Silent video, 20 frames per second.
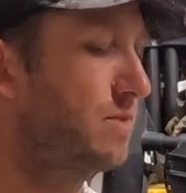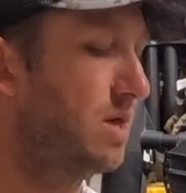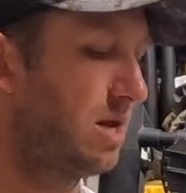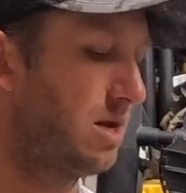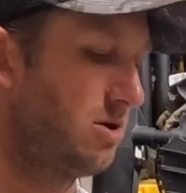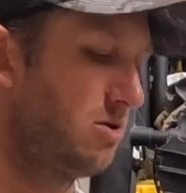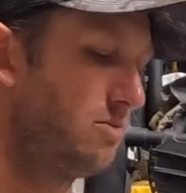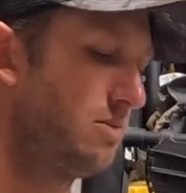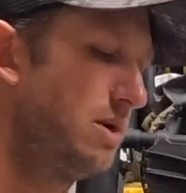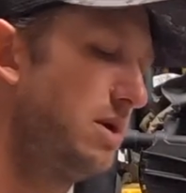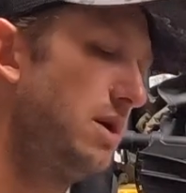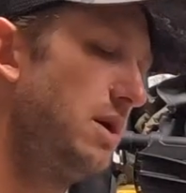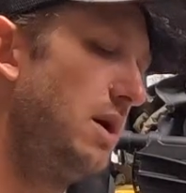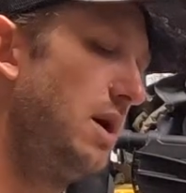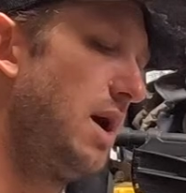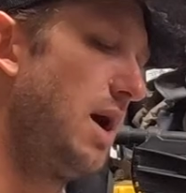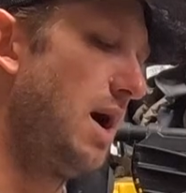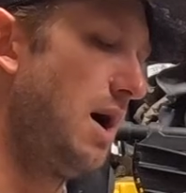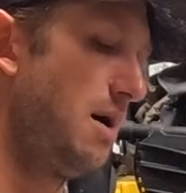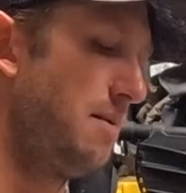Anywho,
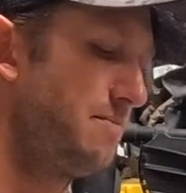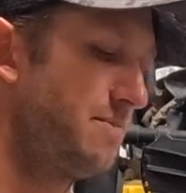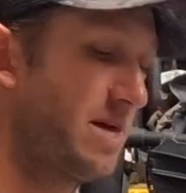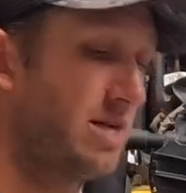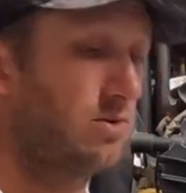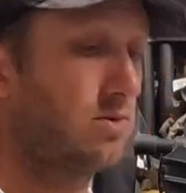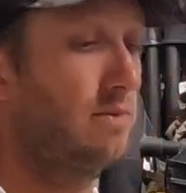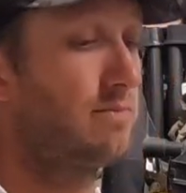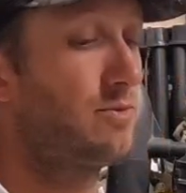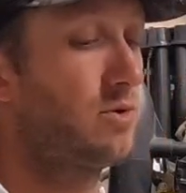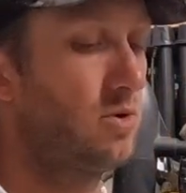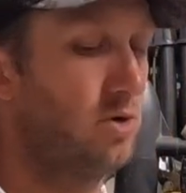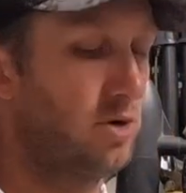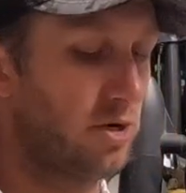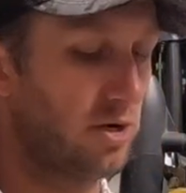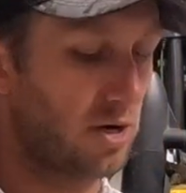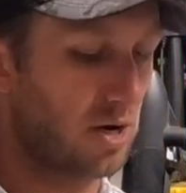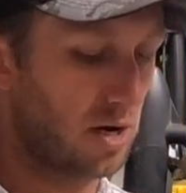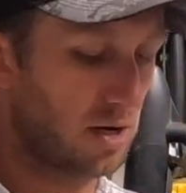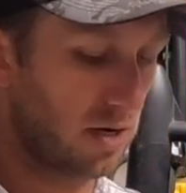that's what I'm throwing
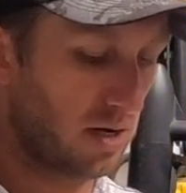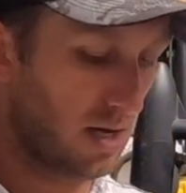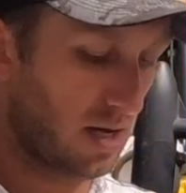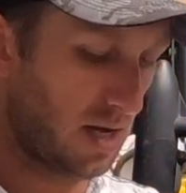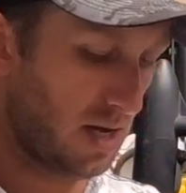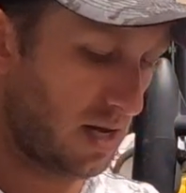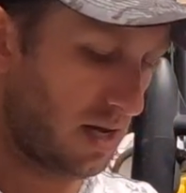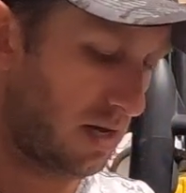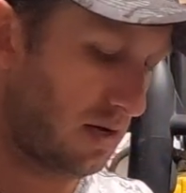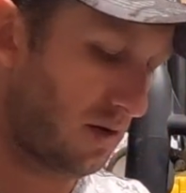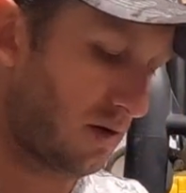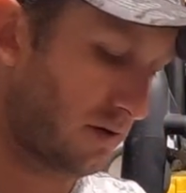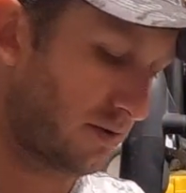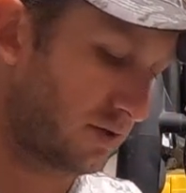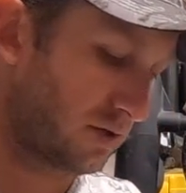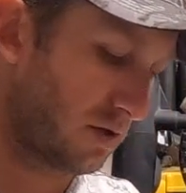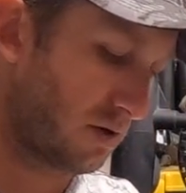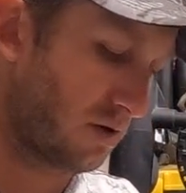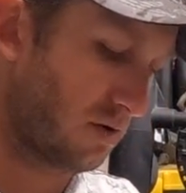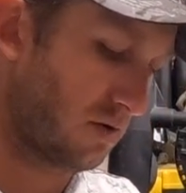it on, and
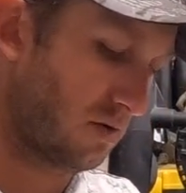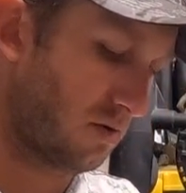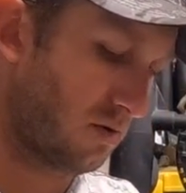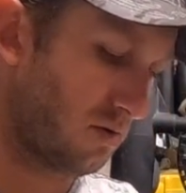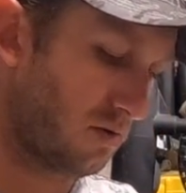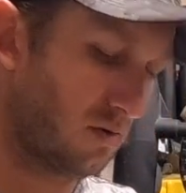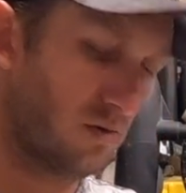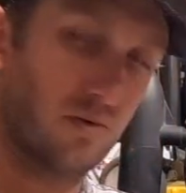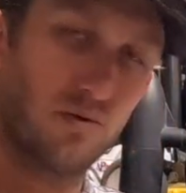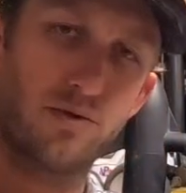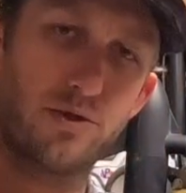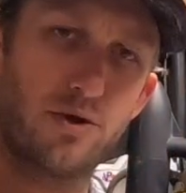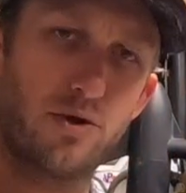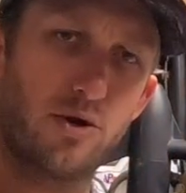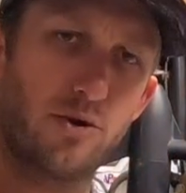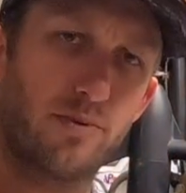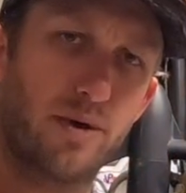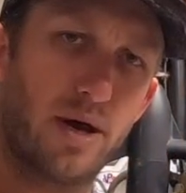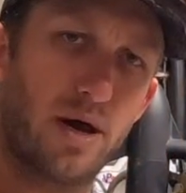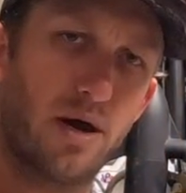also
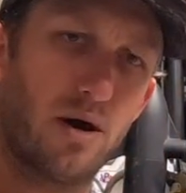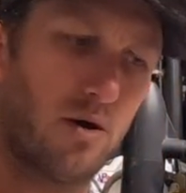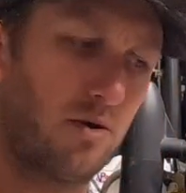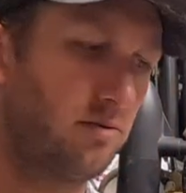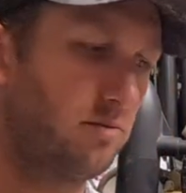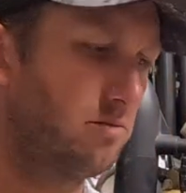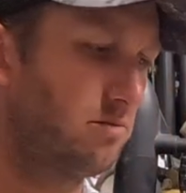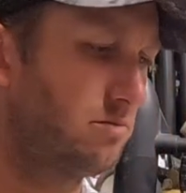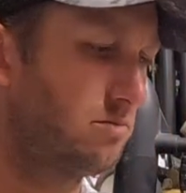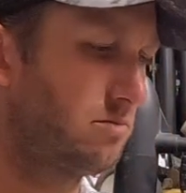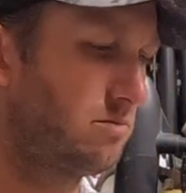30-pound